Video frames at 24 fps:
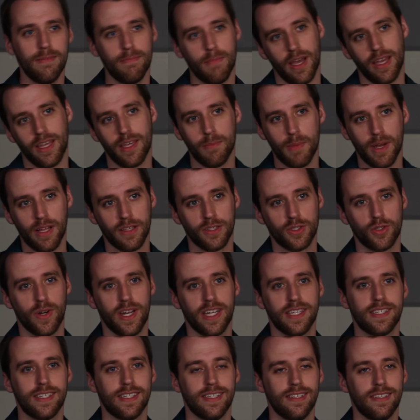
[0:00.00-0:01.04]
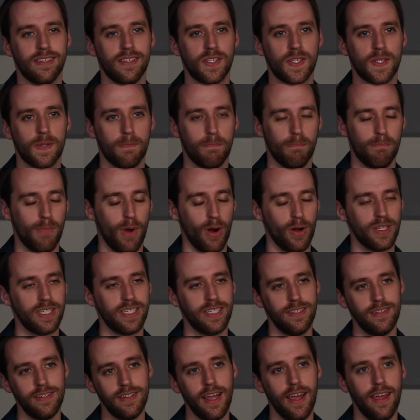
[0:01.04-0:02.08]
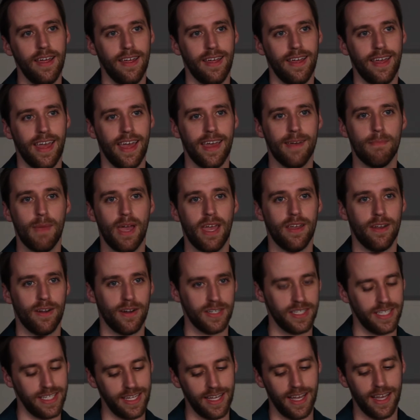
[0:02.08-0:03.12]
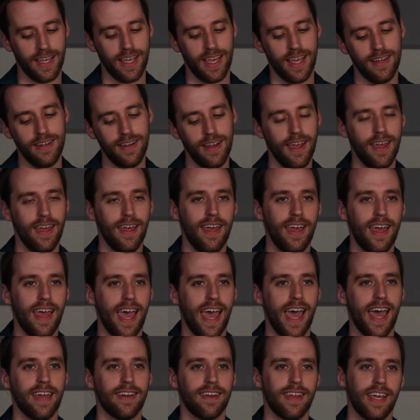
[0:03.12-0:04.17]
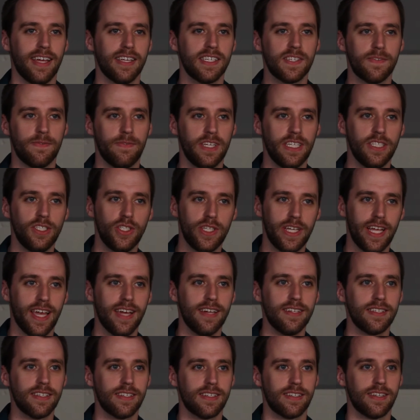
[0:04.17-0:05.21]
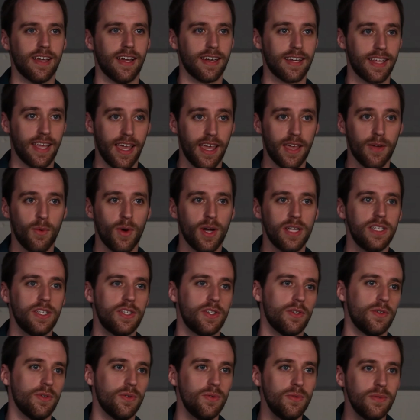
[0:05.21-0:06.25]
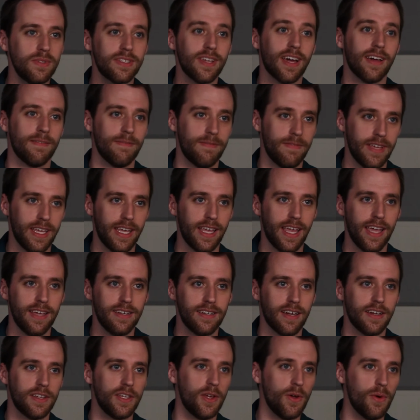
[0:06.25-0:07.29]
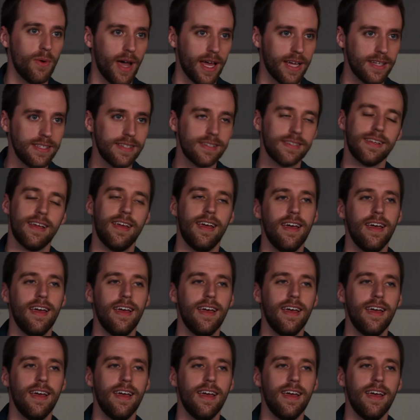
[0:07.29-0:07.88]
My email address is martin, M-A-R-T-I-N, at svgs.k12.va.us,